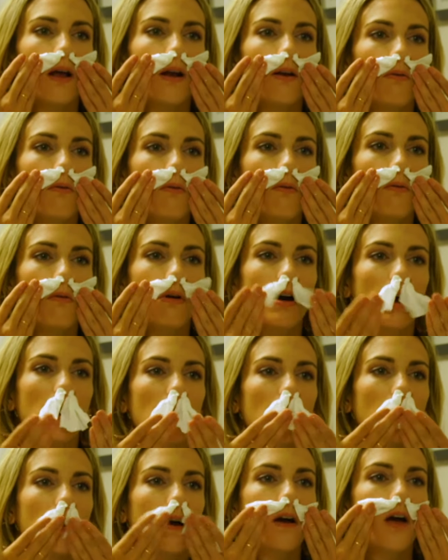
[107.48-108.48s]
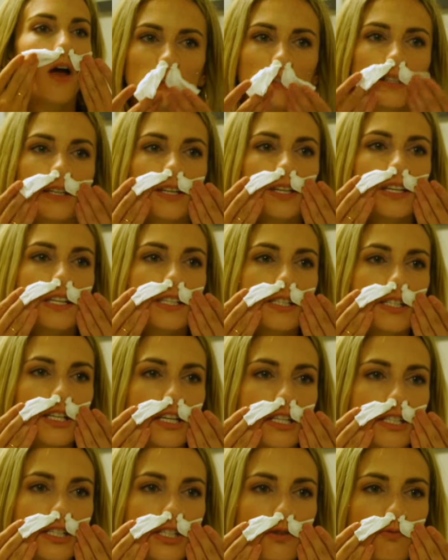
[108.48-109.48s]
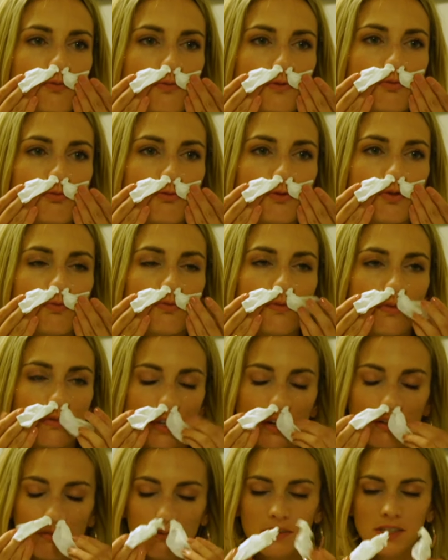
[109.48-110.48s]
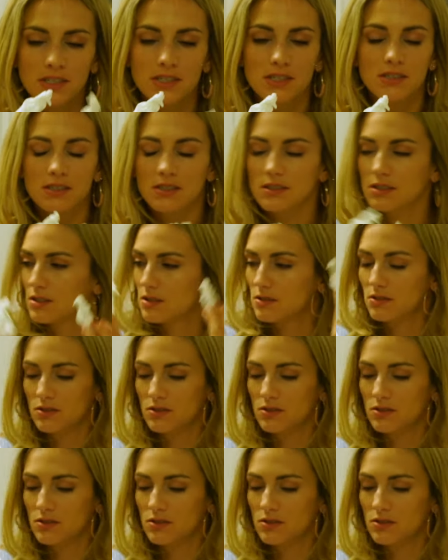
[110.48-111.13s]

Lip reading: Hello. Kiss, kiss. This is